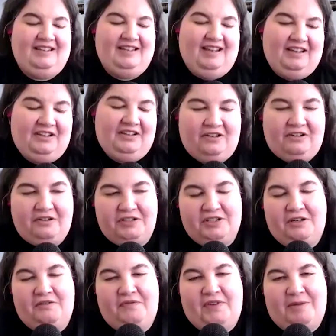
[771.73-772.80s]
uh, of course,
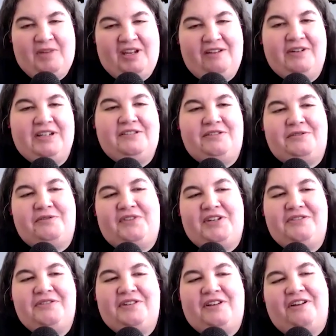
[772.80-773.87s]
you can find me at Rachel's
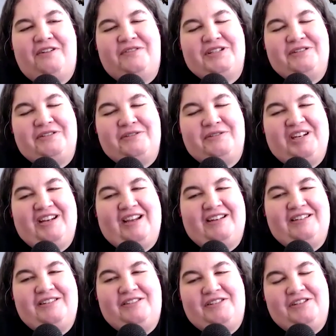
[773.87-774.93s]
Reviews, all of our social media,
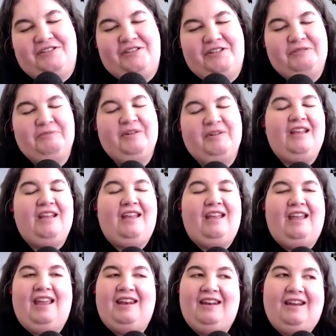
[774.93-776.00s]
iTunes, YouTube,
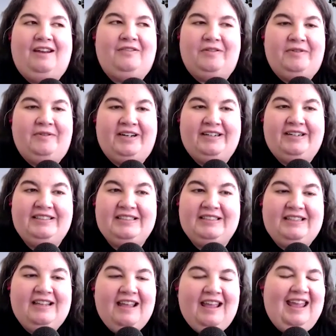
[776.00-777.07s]
and everywhere else.
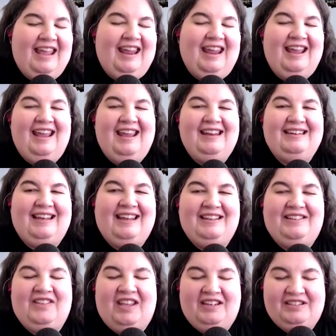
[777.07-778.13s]
And, uh,
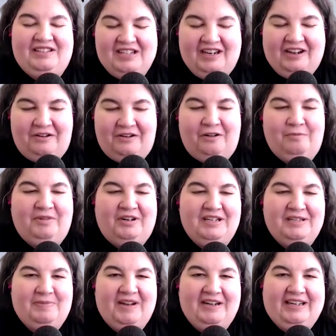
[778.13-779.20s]
and then check out
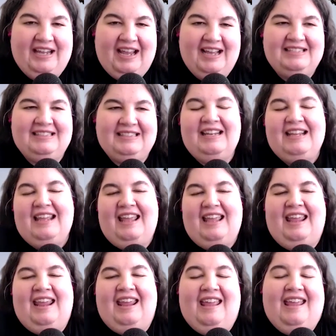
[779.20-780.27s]
Hallmarkies podcast.
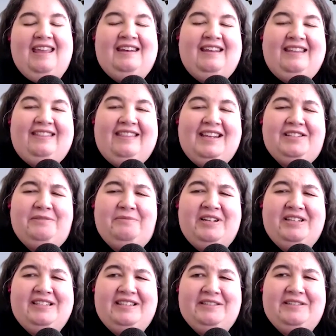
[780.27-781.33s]
And uh, thanks so
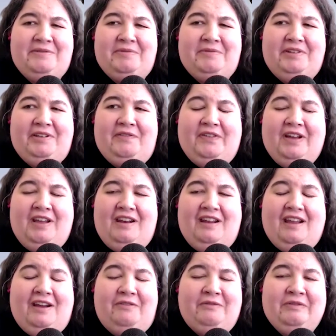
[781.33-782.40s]
much. This was really fun.
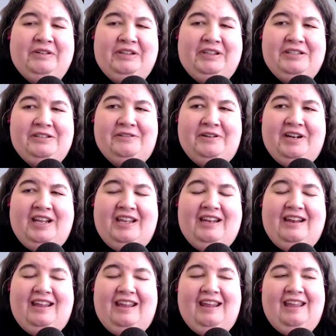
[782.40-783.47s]
I really enjoyed
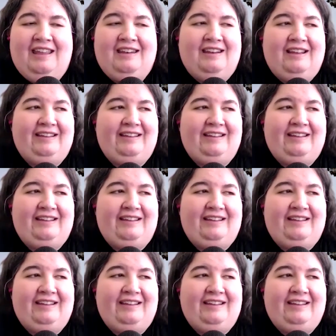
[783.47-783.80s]
it. And uh,